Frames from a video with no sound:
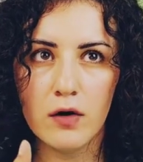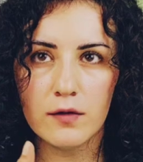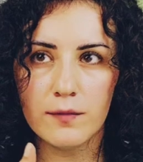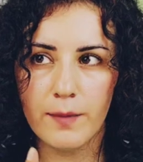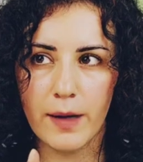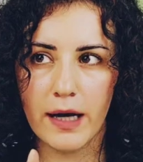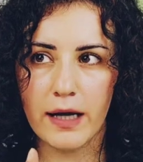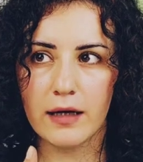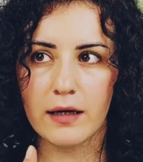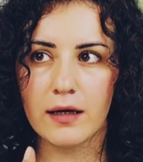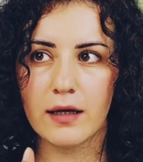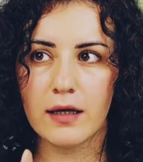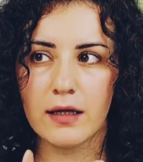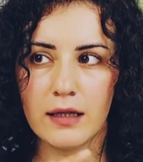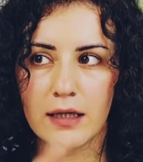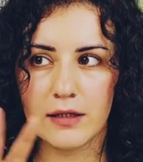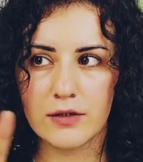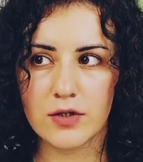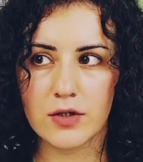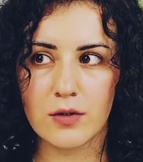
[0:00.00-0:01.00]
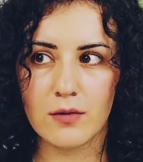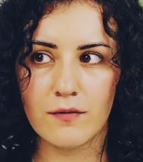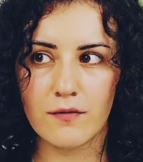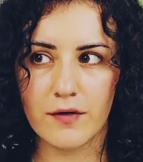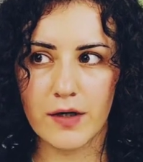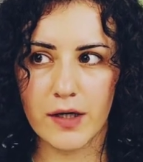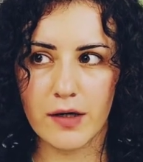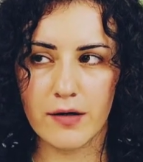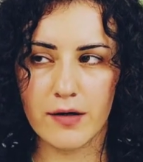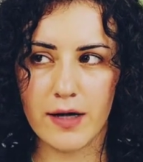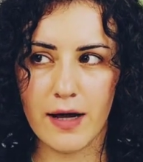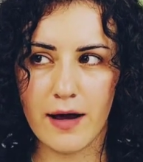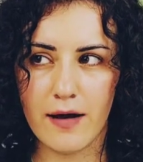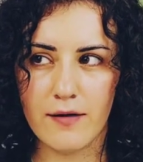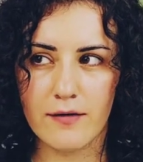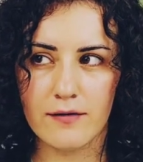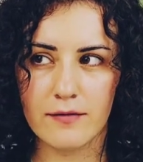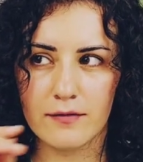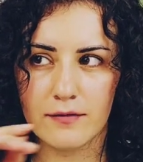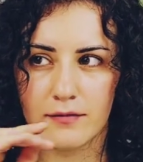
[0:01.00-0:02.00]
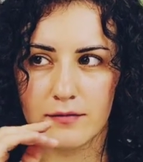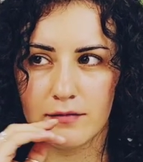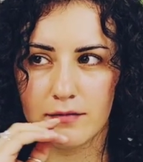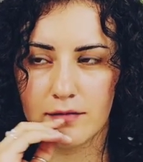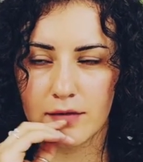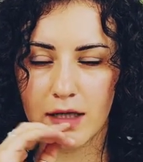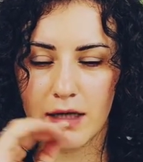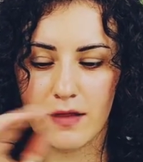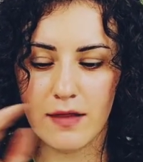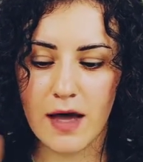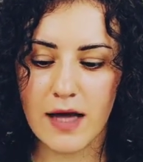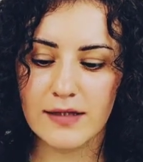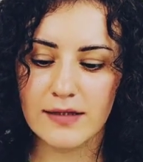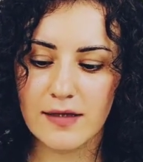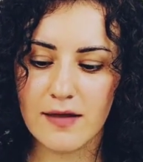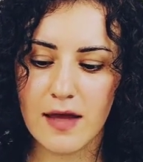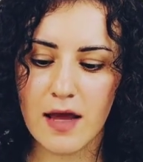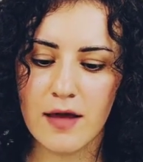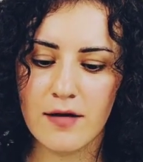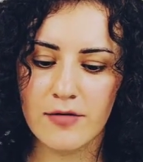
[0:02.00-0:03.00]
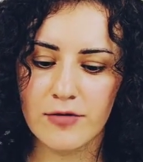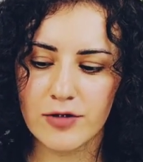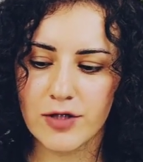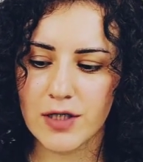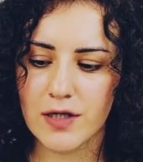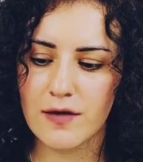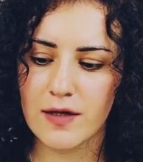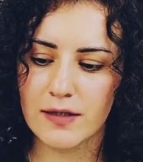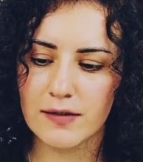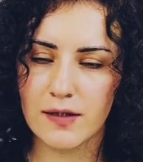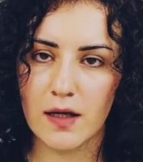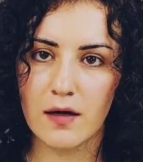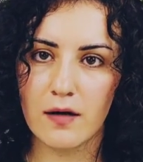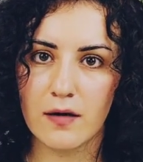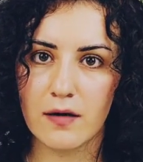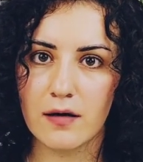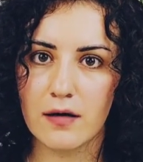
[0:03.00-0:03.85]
back and let you figure it out. Like, that's the energy that's here.